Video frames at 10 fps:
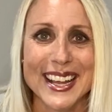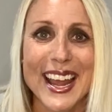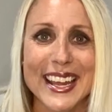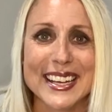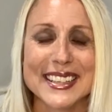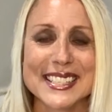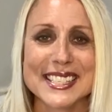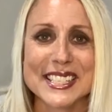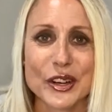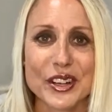Hey, this
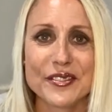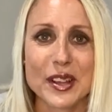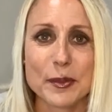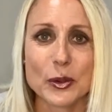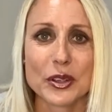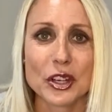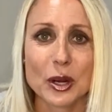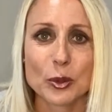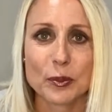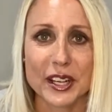is Terry Fleming with
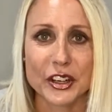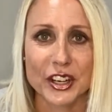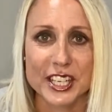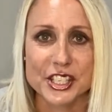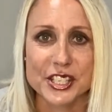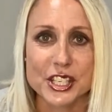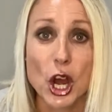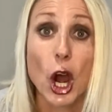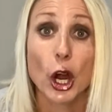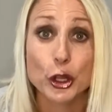Coldwell Banker Hedges.
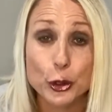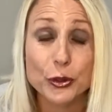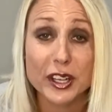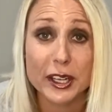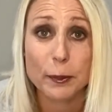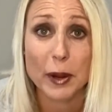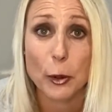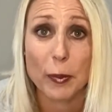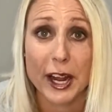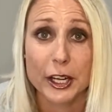Are you thinking
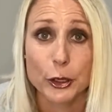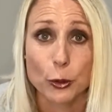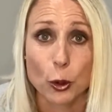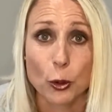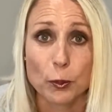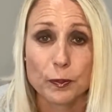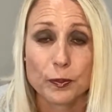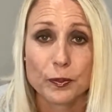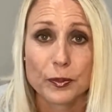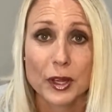about buying a new home?
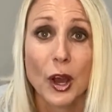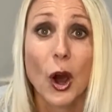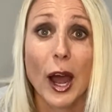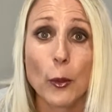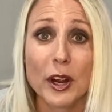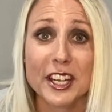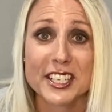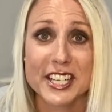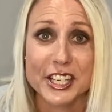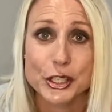I want you
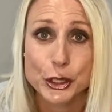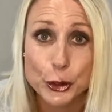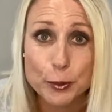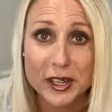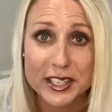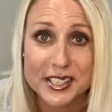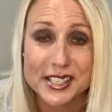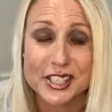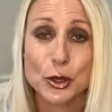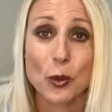to take 2
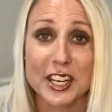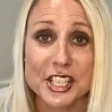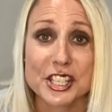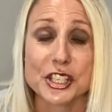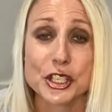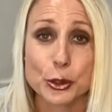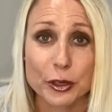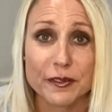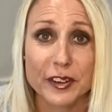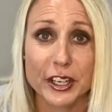minutes to watch this
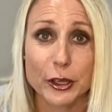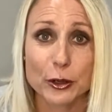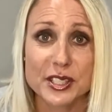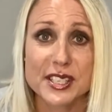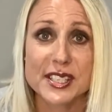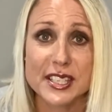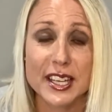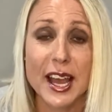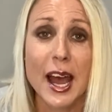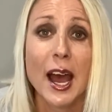short video to
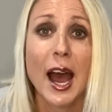see